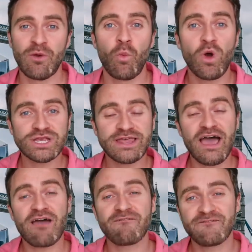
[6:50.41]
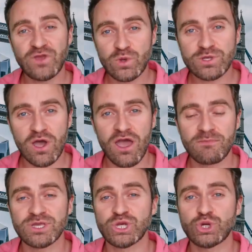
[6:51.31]
Watch that a few
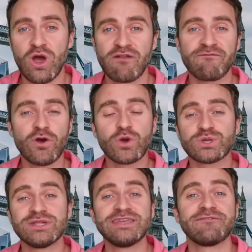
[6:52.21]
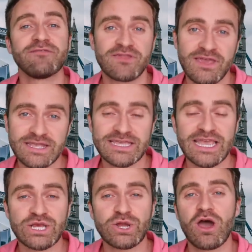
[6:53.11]
times and try and focus on different things
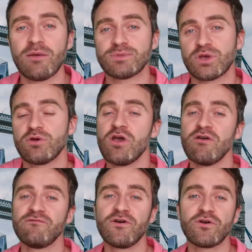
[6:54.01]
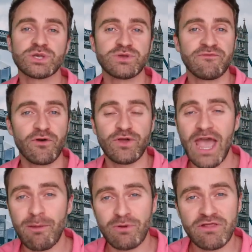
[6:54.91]
each time. So focus on
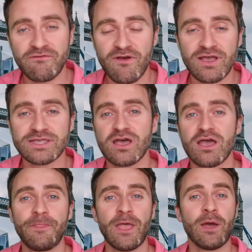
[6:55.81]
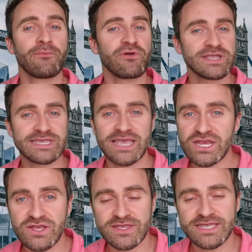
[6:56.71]
vocabulary the first time,
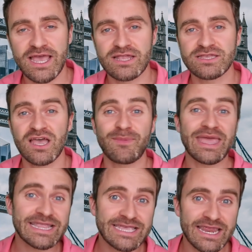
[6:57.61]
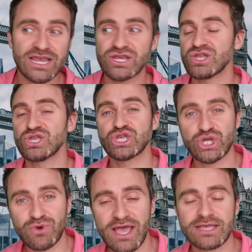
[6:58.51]
pronunciation the second time, intonation,
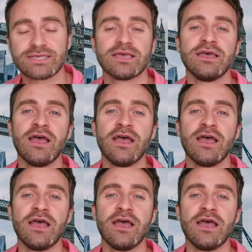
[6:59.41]
stress.